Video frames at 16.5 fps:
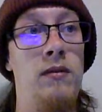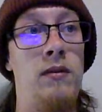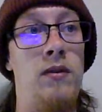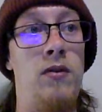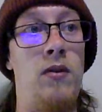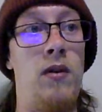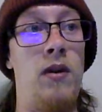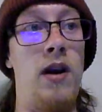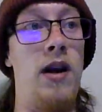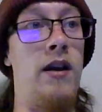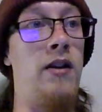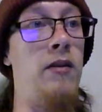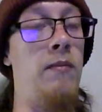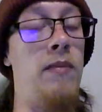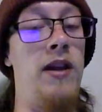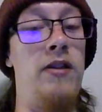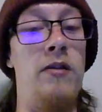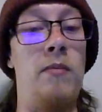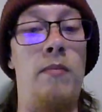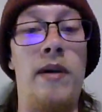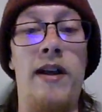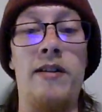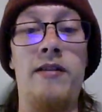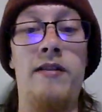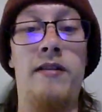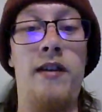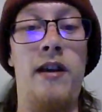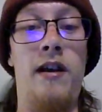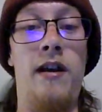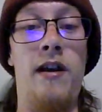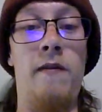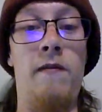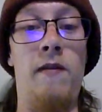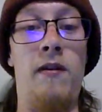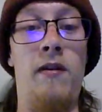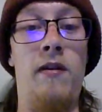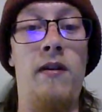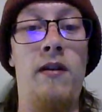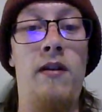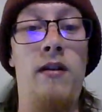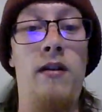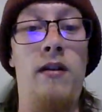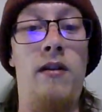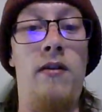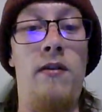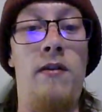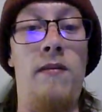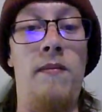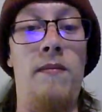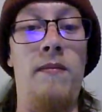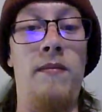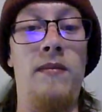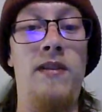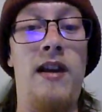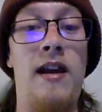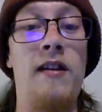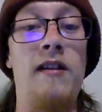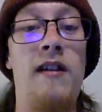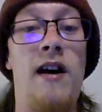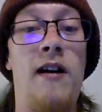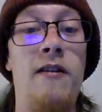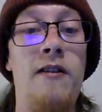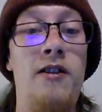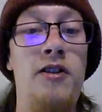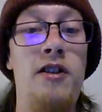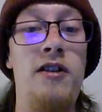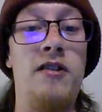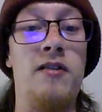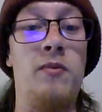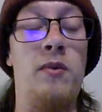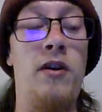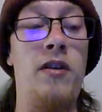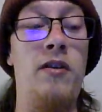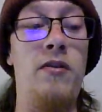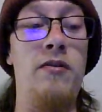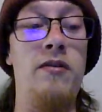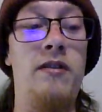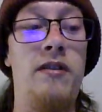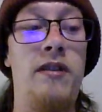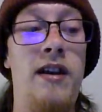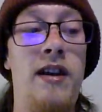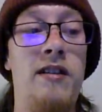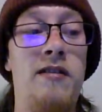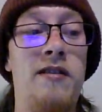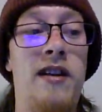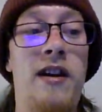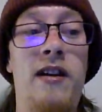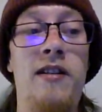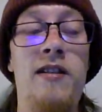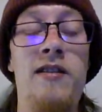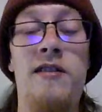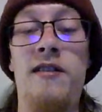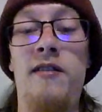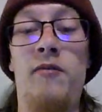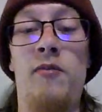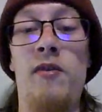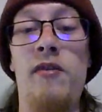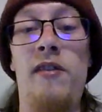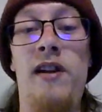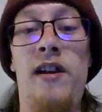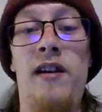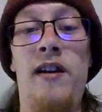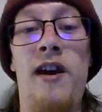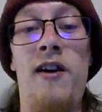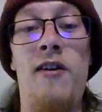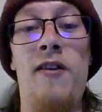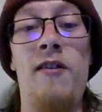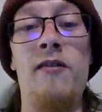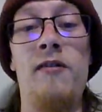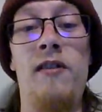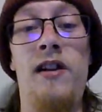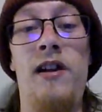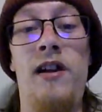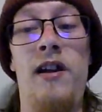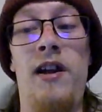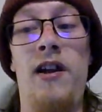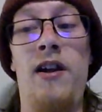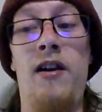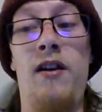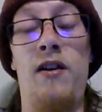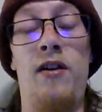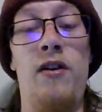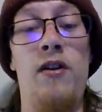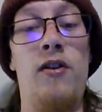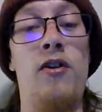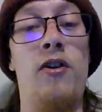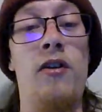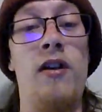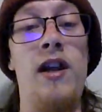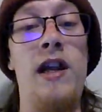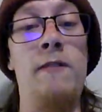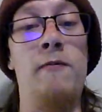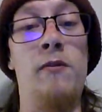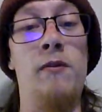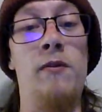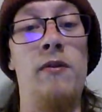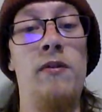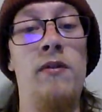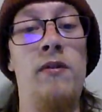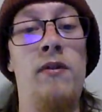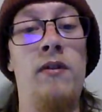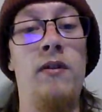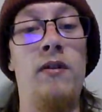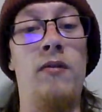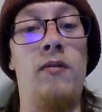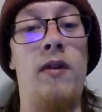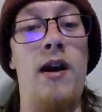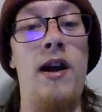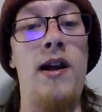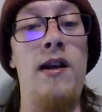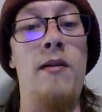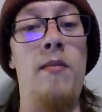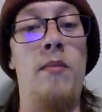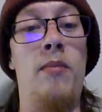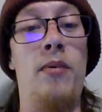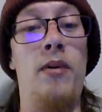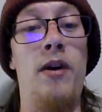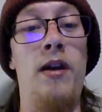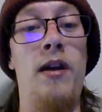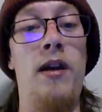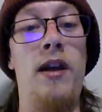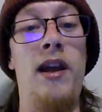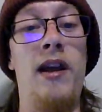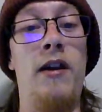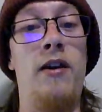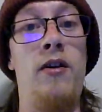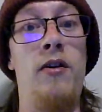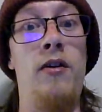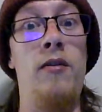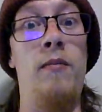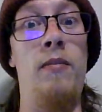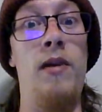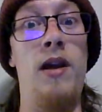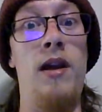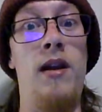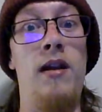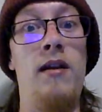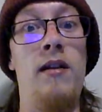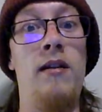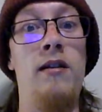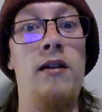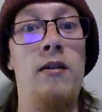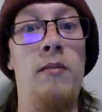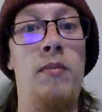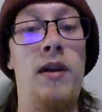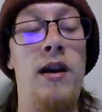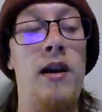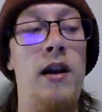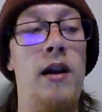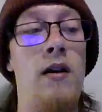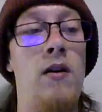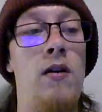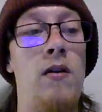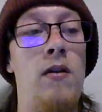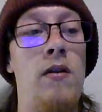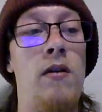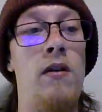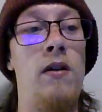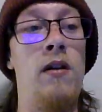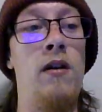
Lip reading: or it could be the best thing ever. Technology is one of those things that it isn't really inherently good or evil, right? But it could be depending on